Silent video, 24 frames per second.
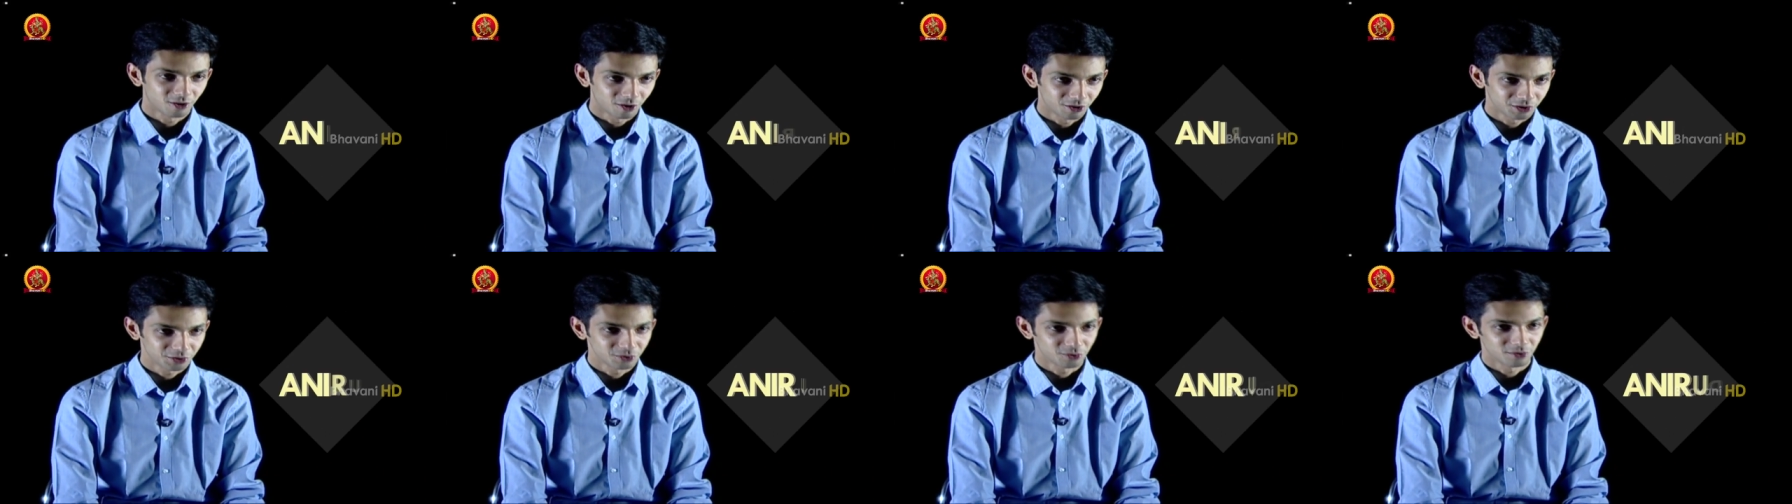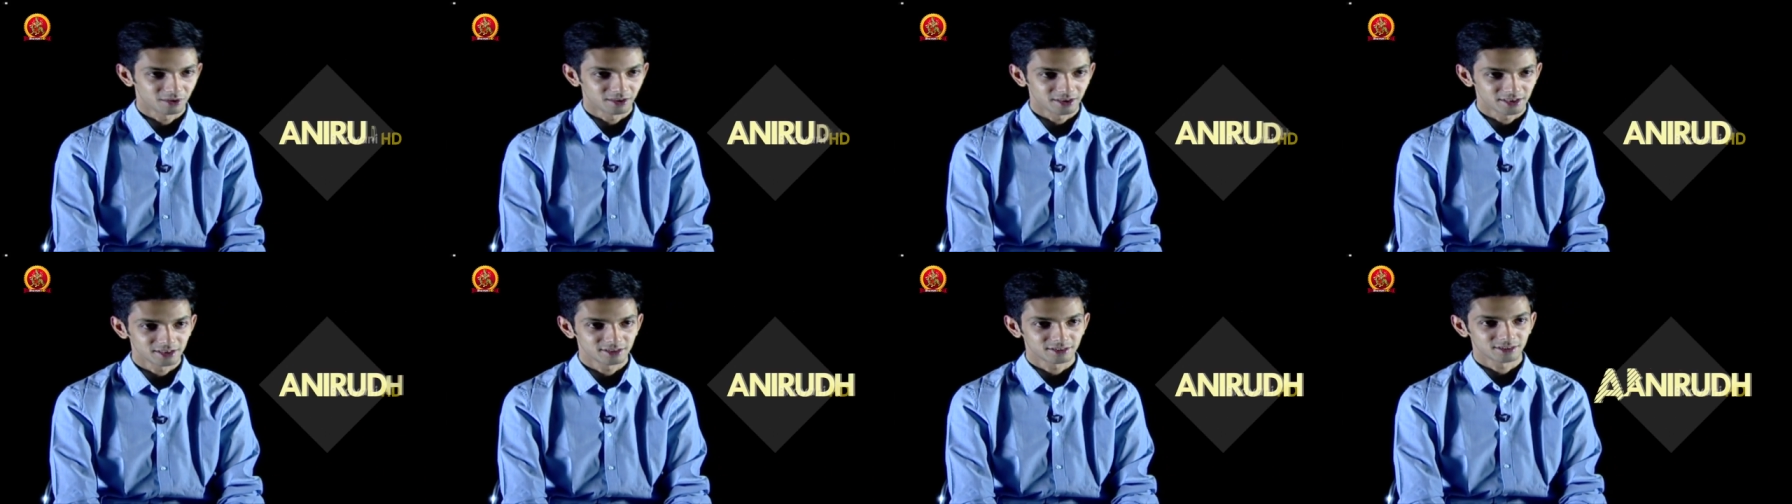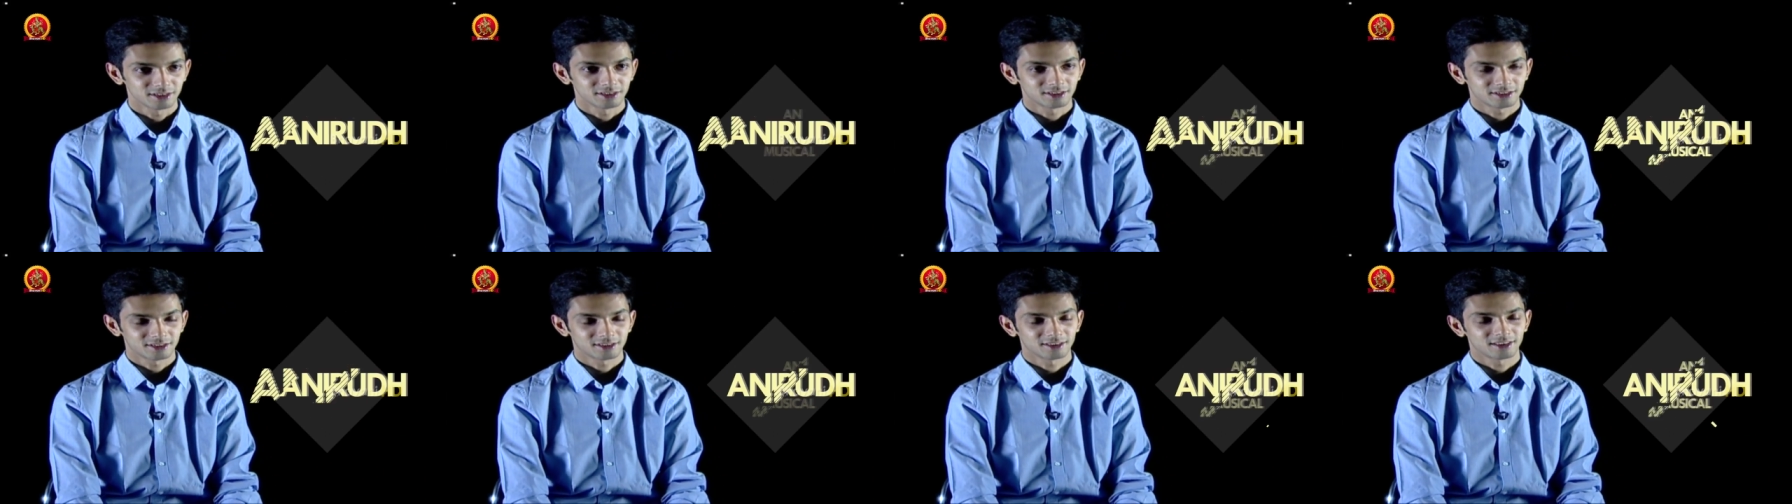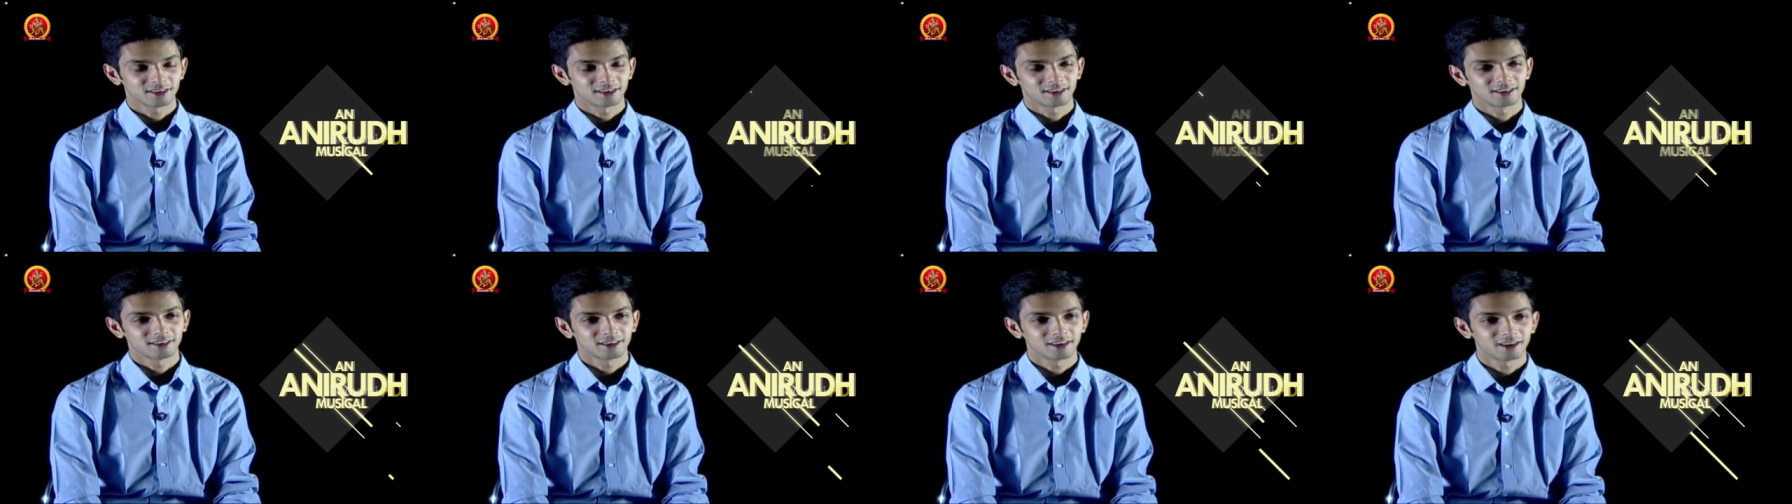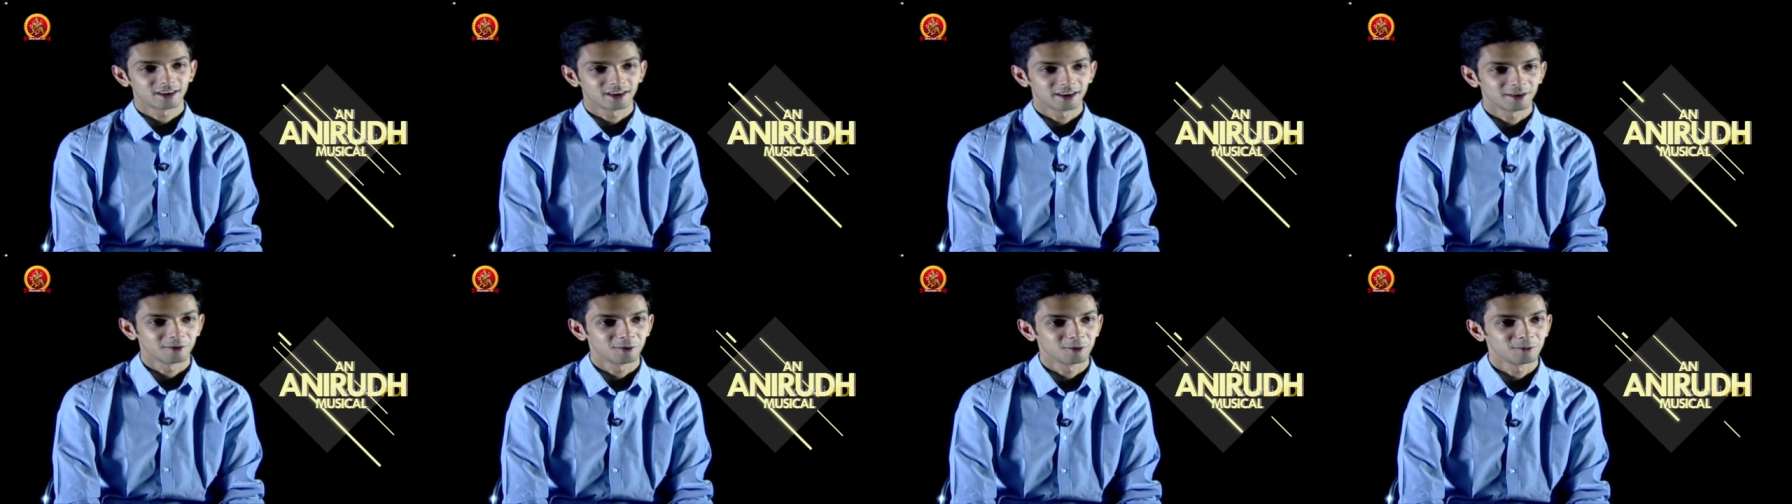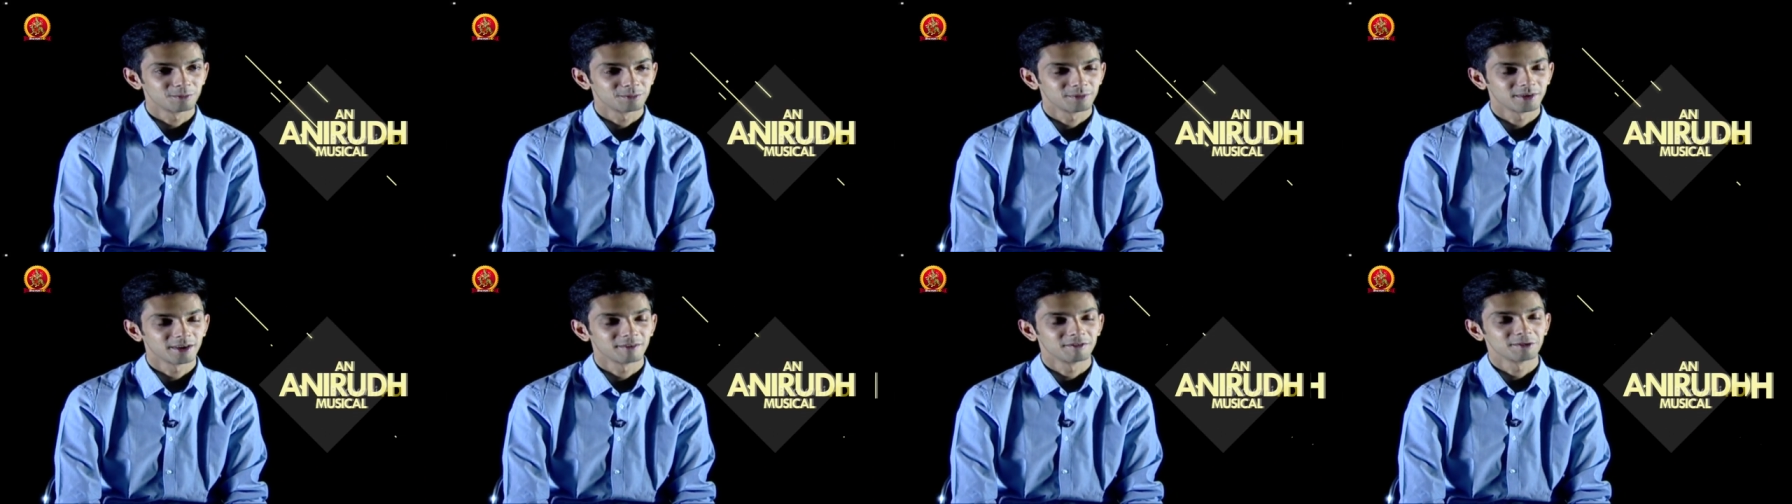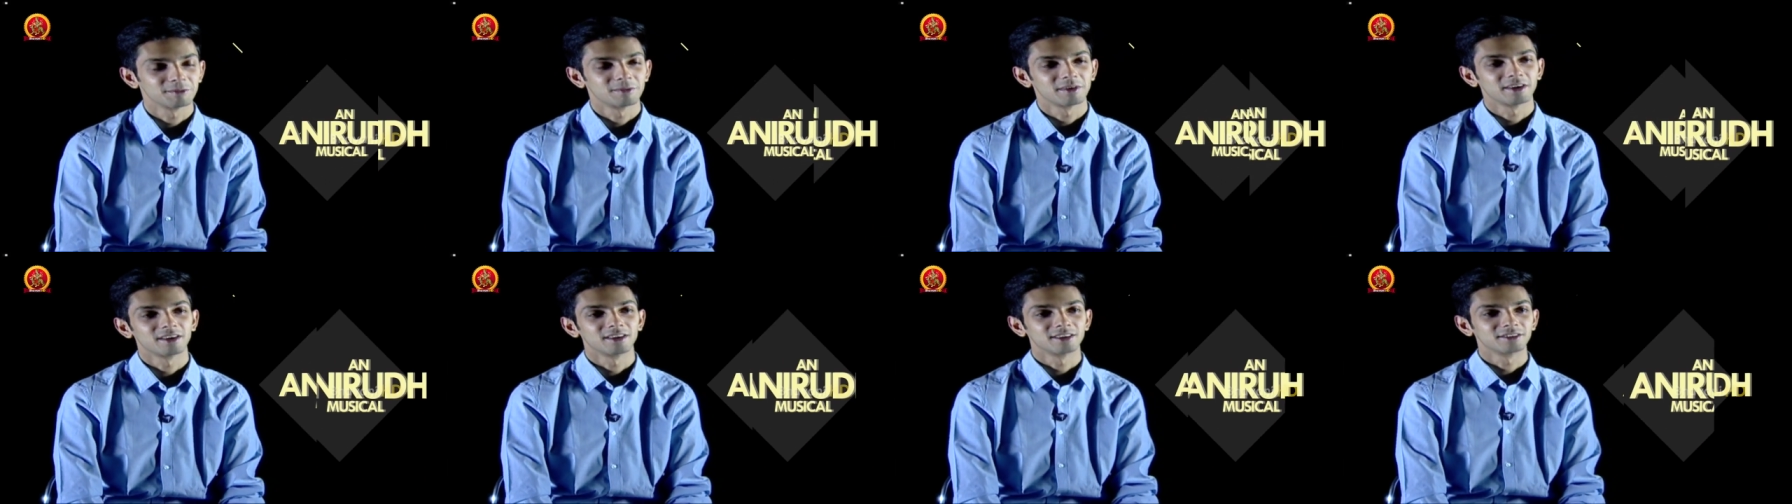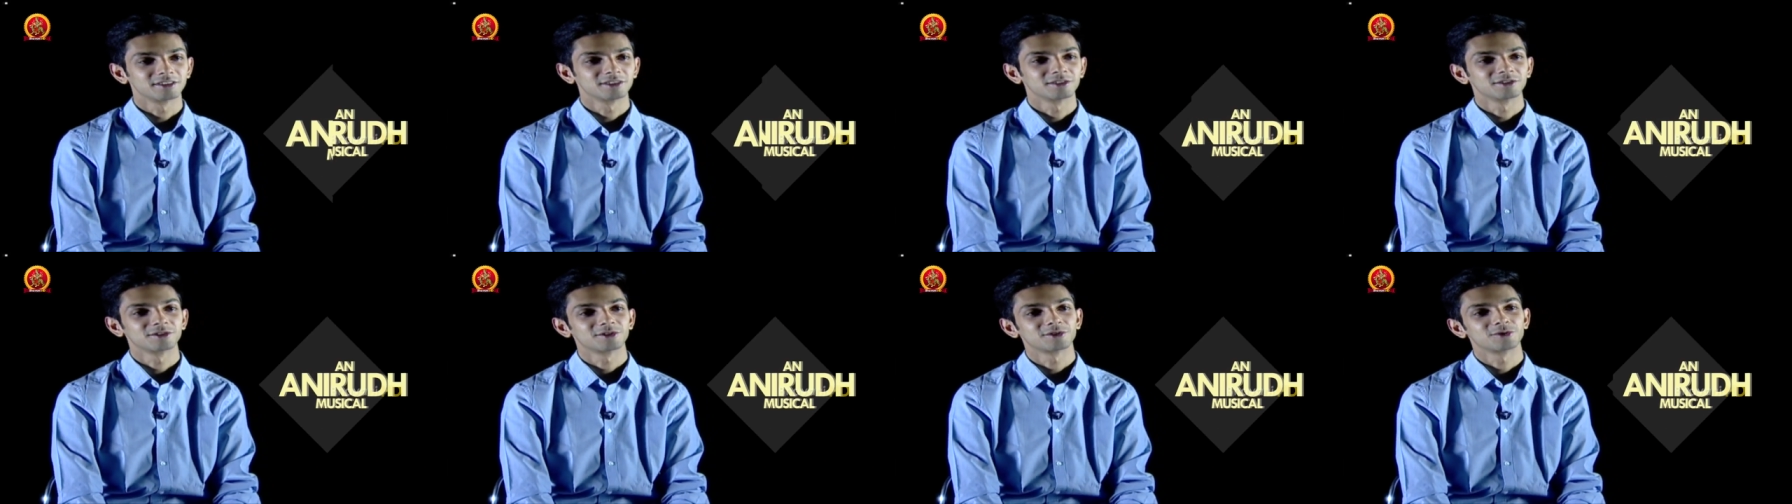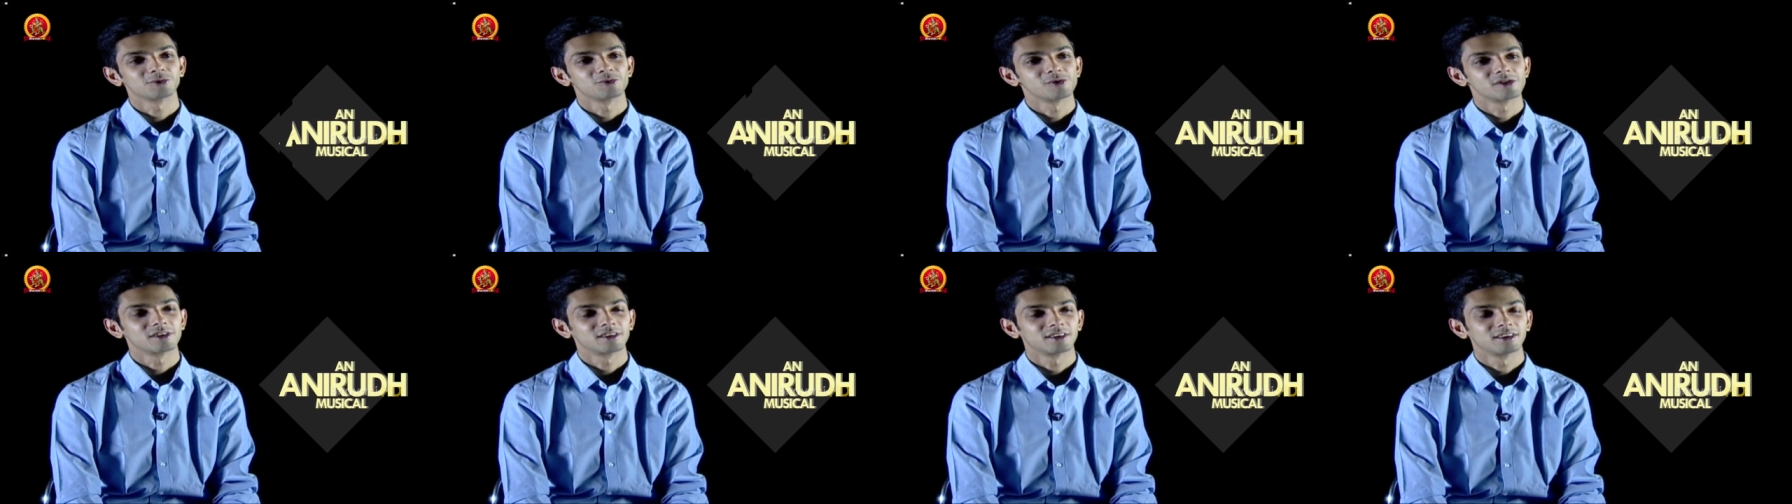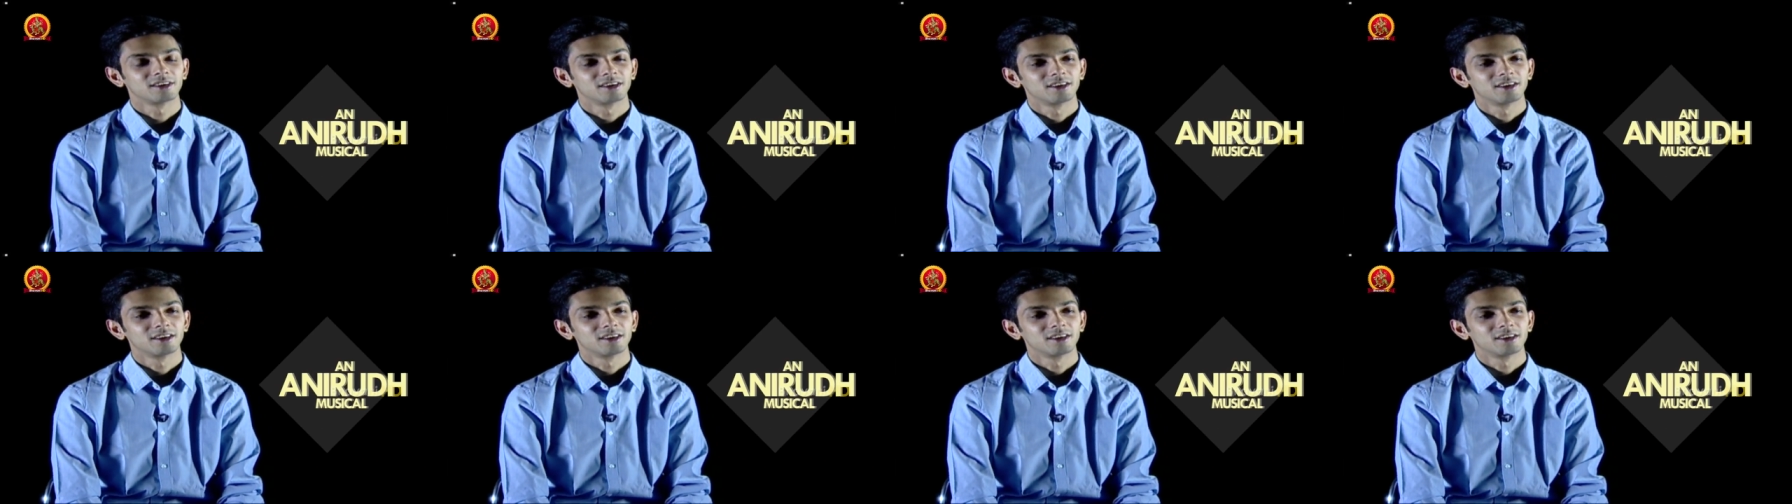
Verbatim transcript: audio releases, I hope everybody listens to it.